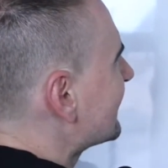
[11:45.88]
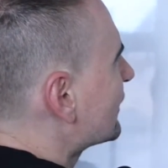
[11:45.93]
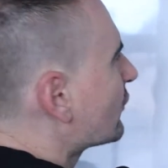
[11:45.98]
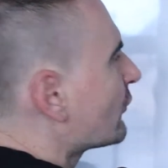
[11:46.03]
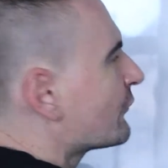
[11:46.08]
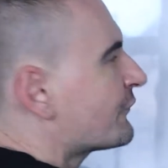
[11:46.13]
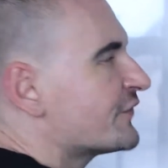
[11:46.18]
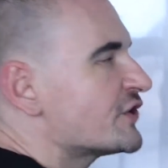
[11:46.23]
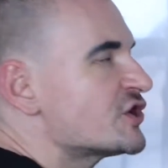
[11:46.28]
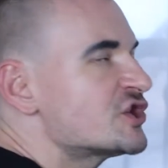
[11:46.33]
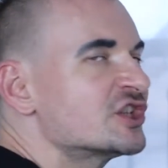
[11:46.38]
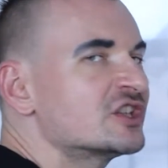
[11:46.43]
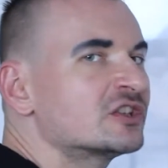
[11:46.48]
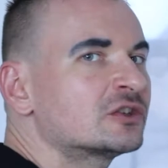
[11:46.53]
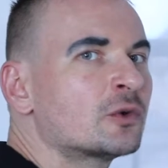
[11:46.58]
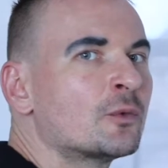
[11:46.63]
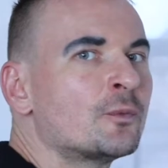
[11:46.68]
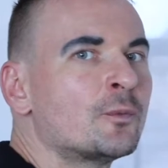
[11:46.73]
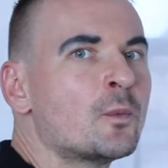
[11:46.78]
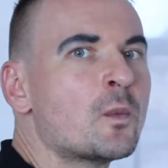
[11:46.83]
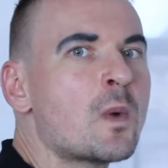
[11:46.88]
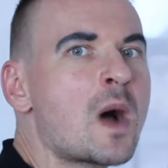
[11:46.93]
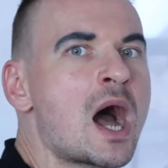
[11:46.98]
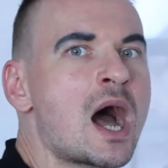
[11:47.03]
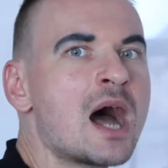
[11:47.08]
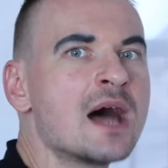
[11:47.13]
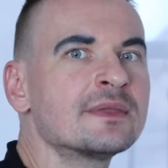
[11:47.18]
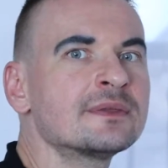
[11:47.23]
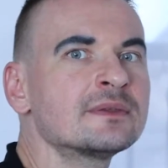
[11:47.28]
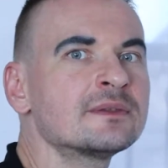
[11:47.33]
the coefficient of
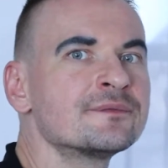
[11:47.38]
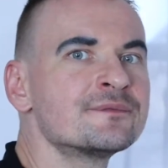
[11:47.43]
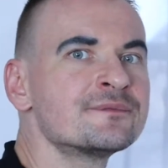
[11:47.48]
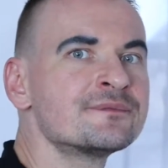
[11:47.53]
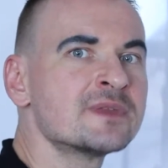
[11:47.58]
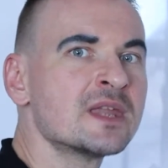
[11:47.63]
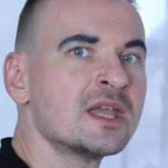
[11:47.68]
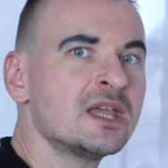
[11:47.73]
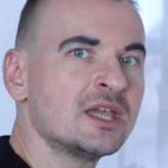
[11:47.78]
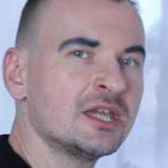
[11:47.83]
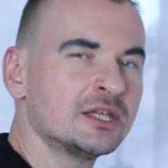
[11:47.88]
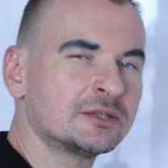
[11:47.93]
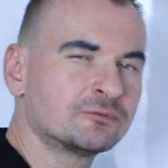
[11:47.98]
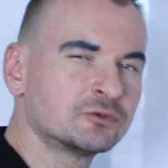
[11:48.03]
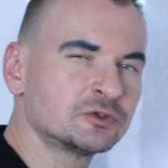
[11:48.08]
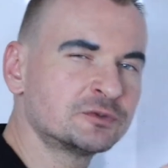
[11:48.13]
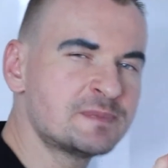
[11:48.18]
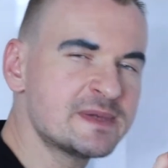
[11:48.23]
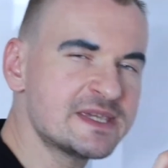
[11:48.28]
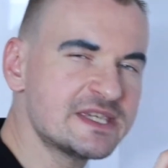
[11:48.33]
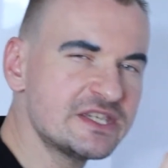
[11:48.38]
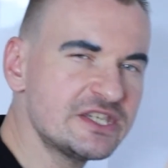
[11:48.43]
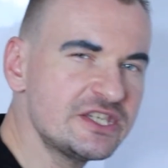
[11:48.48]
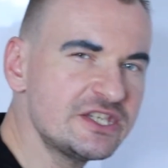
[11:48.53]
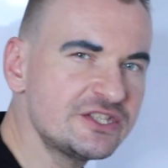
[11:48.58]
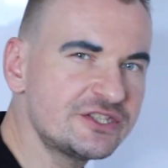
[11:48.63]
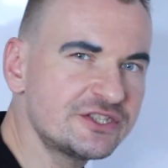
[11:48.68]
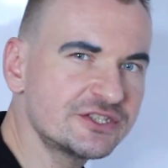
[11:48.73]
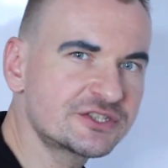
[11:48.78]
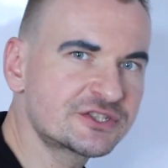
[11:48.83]
one, it would be
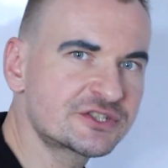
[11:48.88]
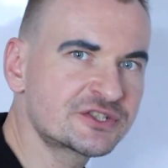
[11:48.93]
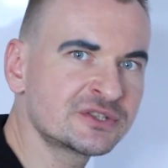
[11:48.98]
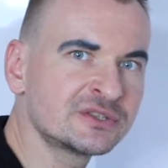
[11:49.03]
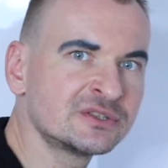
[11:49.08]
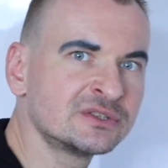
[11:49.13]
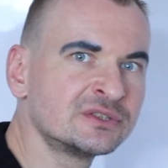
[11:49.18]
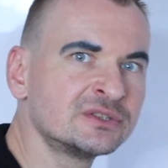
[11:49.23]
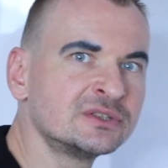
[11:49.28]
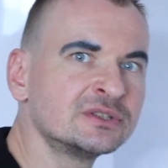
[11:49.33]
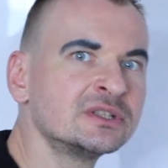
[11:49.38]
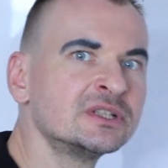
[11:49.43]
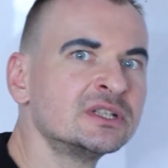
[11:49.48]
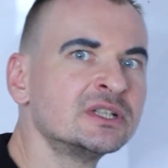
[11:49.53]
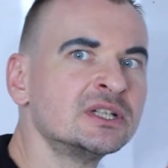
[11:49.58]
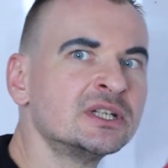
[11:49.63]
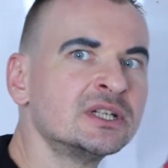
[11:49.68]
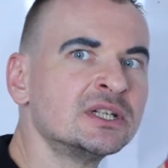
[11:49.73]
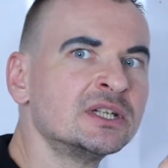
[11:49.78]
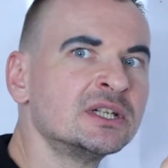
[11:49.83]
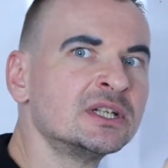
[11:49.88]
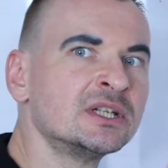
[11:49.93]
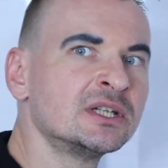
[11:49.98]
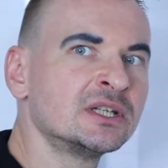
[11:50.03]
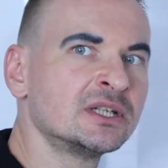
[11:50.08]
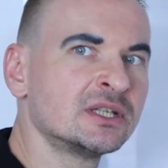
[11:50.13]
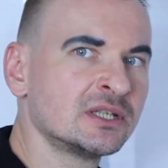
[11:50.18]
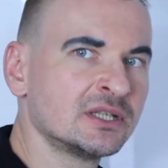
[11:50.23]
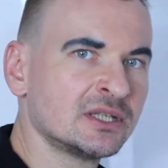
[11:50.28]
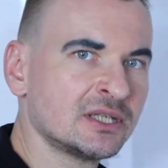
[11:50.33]
easy to
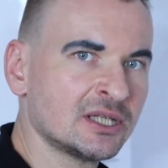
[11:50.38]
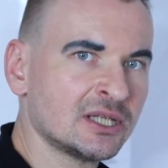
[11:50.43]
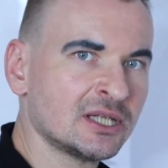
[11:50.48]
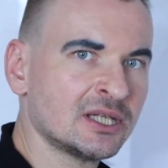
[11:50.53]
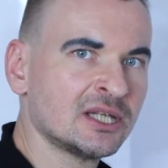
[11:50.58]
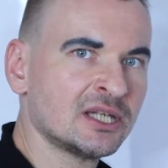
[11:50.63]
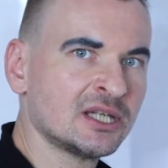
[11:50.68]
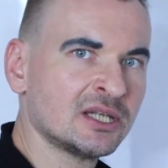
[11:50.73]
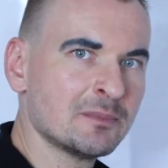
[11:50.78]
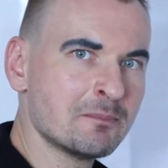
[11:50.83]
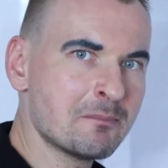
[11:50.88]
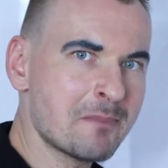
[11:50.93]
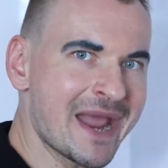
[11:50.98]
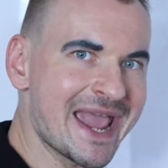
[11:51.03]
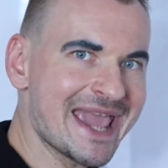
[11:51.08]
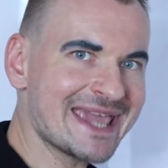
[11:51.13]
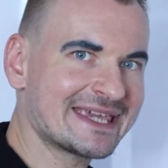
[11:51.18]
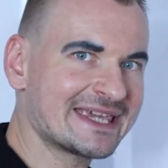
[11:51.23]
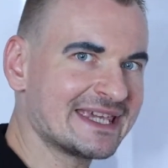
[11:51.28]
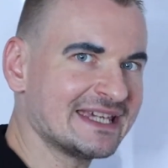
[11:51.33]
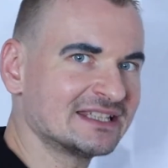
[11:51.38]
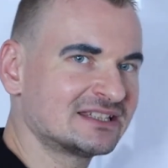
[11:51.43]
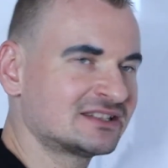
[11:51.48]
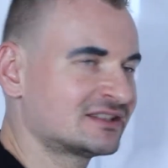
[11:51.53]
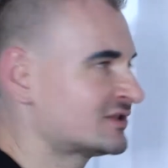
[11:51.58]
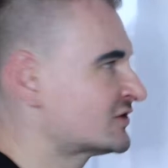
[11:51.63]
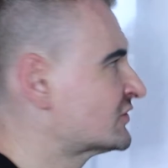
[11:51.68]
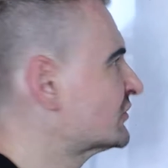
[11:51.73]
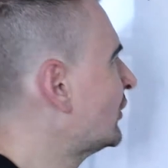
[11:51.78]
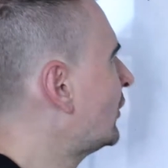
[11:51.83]
make it
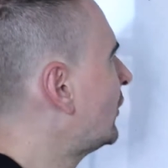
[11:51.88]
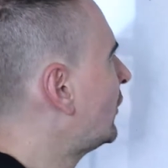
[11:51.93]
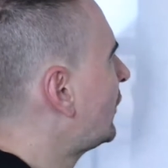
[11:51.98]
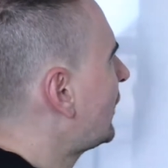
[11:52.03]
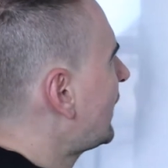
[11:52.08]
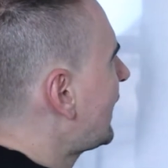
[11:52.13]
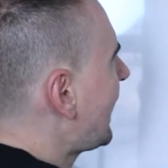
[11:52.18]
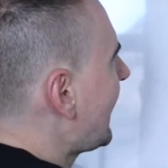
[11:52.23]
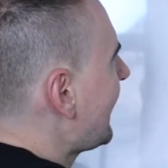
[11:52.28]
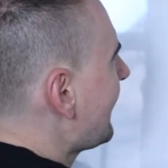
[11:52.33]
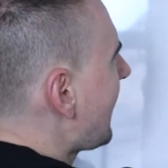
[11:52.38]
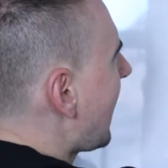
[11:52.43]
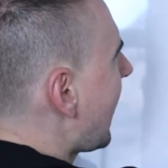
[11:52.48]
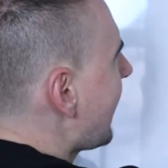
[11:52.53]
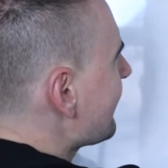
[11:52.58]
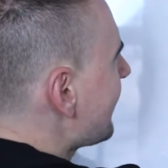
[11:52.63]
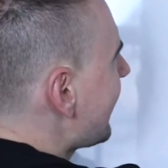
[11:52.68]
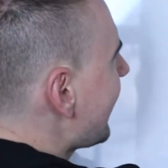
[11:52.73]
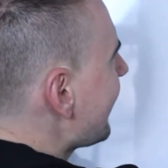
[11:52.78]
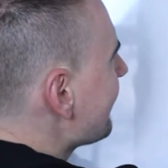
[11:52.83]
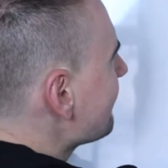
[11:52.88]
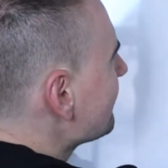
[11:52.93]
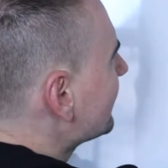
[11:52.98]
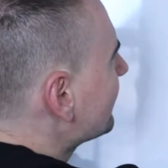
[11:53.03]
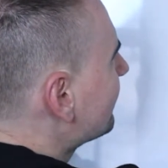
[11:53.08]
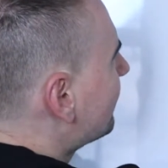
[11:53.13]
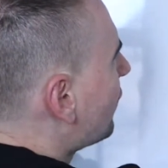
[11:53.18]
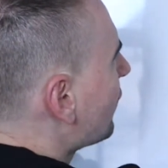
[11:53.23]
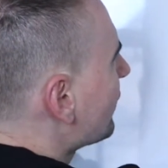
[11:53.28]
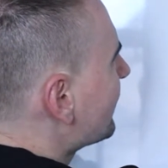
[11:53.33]
so, and I'm
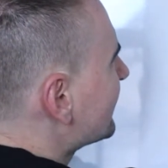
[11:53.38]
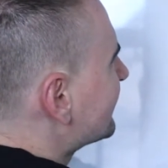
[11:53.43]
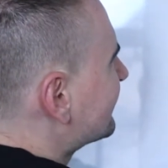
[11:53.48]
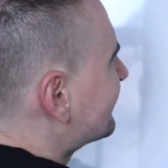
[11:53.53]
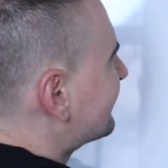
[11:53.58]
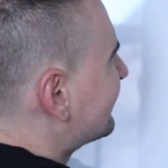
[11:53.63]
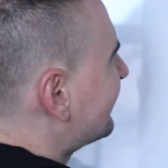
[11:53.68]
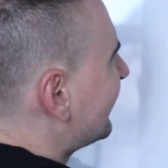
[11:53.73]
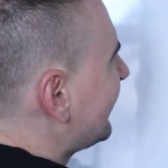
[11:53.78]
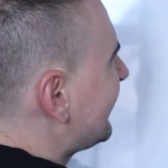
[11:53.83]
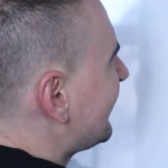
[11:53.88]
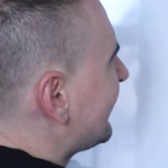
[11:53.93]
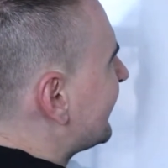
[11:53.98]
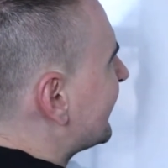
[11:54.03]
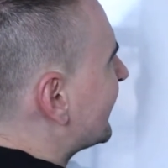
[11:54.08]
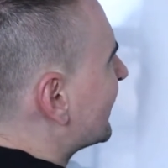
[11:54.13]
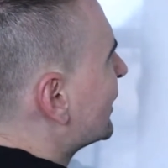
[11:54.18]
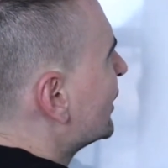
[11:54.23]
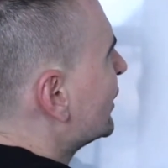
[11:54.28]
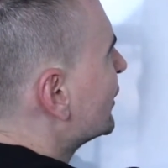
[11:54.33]
aiming for this three,